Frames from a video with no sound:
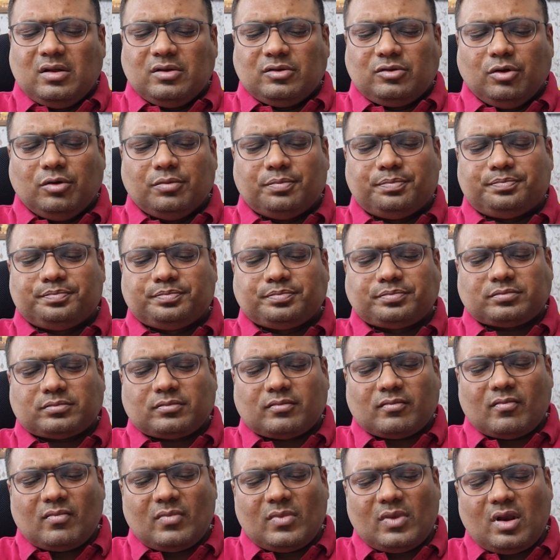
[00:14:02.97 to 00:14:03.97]
So
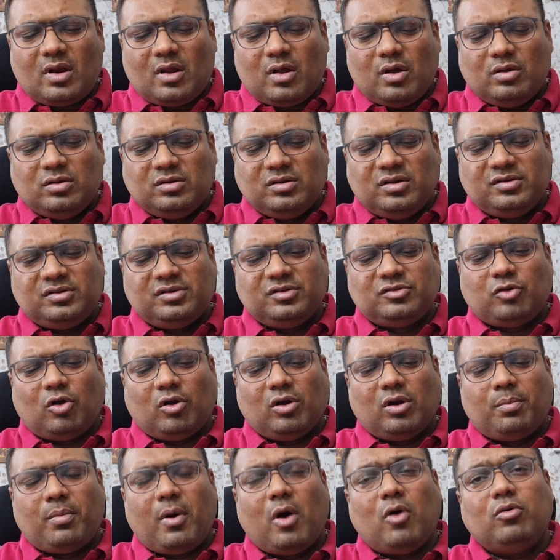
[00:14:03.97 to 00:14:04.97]
this is
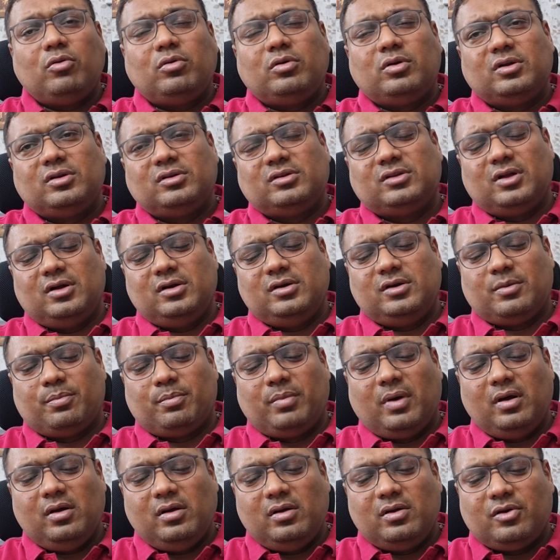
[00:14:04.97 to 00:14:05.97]
all about the
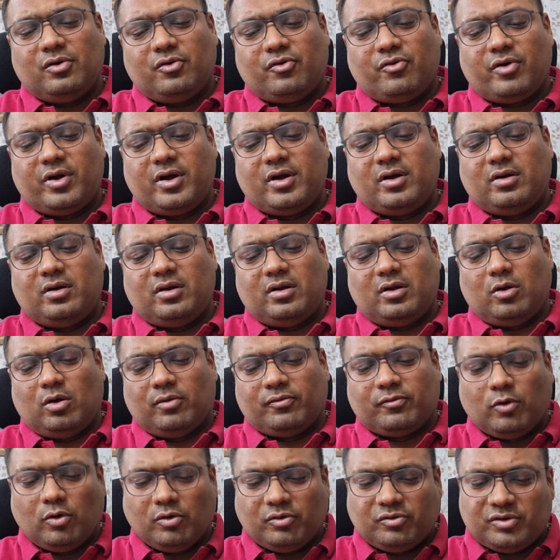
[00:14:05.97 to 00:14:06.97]
Dabba trade. Of
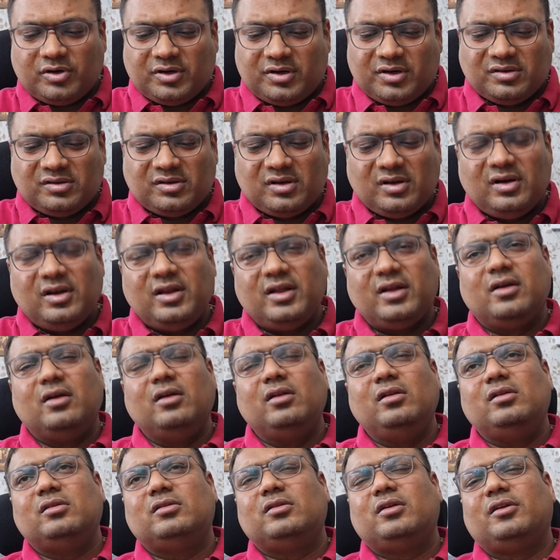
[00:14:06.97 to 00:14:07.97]
course, it is
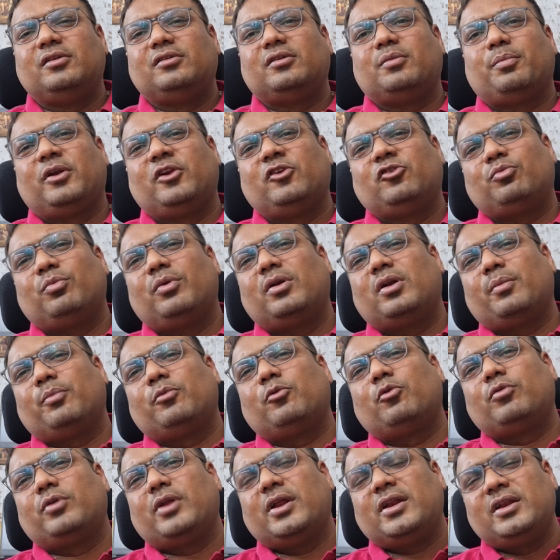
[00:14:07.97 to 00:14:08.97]
illegal. There is a punishment
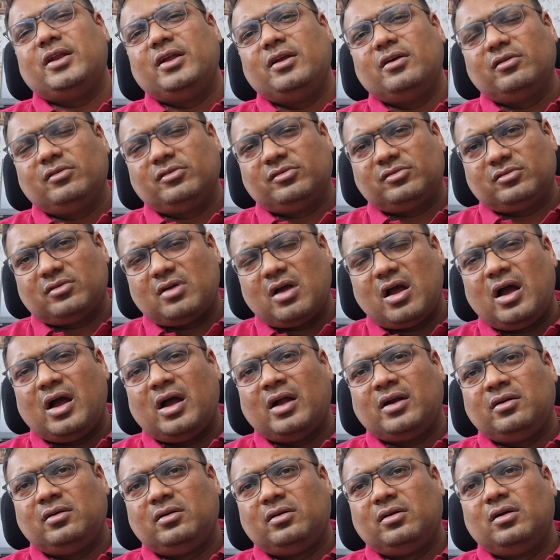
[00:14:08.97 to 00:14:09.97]
up to 10 years.
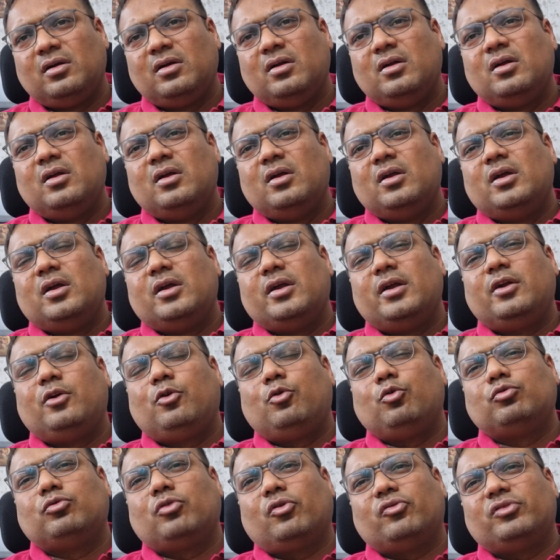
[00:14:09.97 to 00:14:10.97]
And in
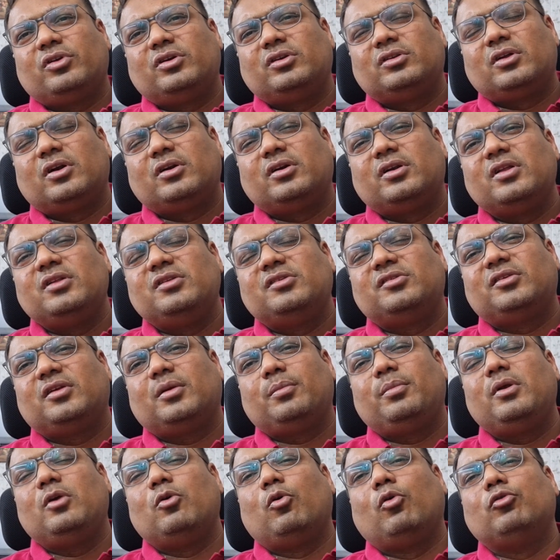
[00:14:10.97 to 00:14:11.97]
2013,
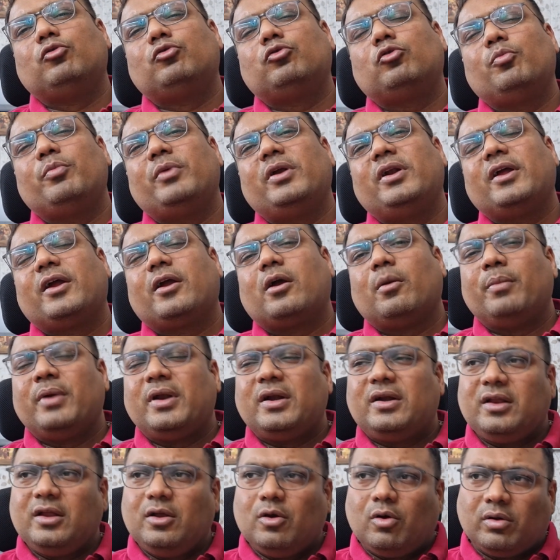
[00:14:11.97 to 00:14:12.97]
SEBI also made a
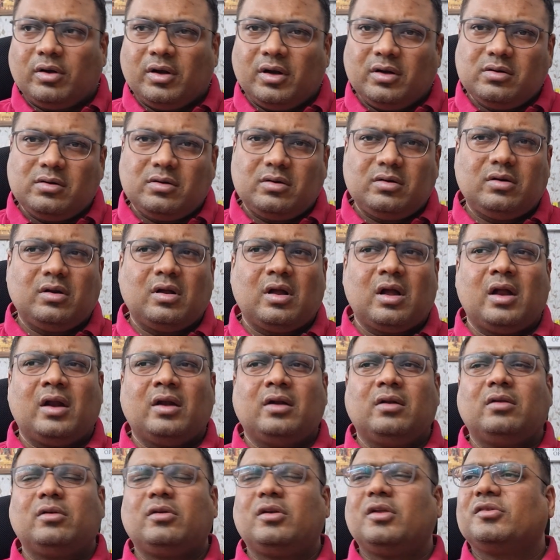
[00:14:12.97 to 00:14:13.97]
committee on it
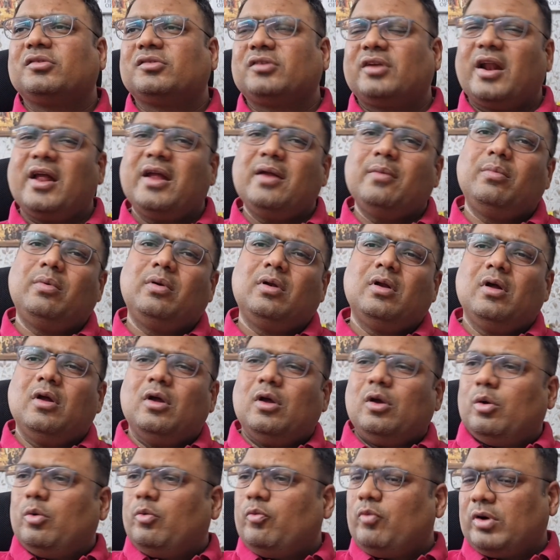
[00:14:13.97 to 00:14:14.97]
and described
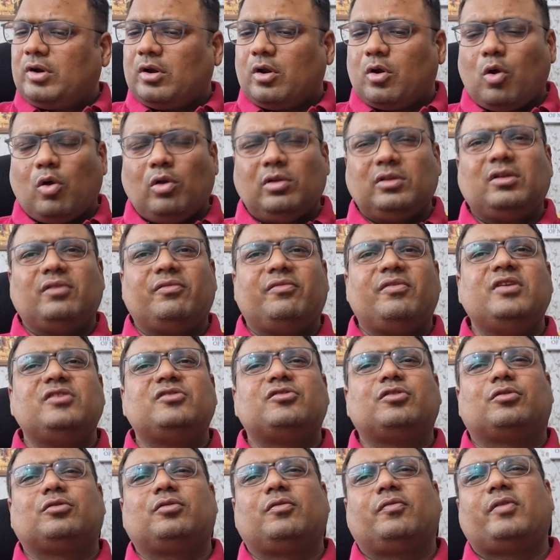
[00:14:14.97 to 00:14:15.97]
what are all the
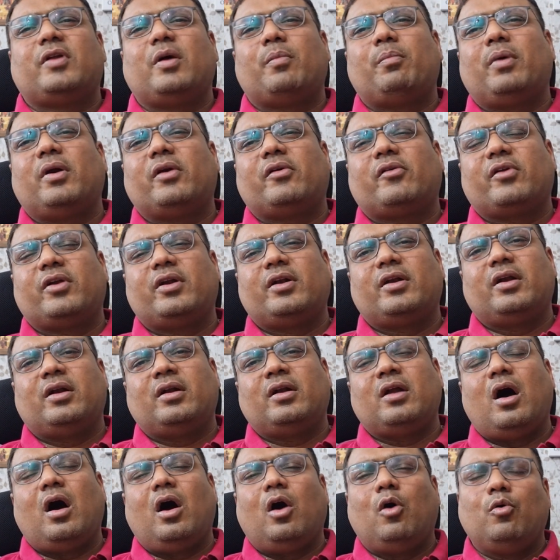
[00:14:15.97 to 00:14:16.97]
features of Dabba trade
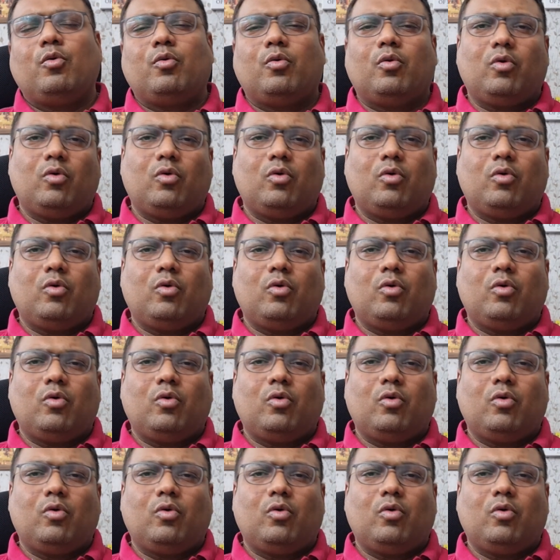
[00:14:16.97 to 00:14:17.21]
and how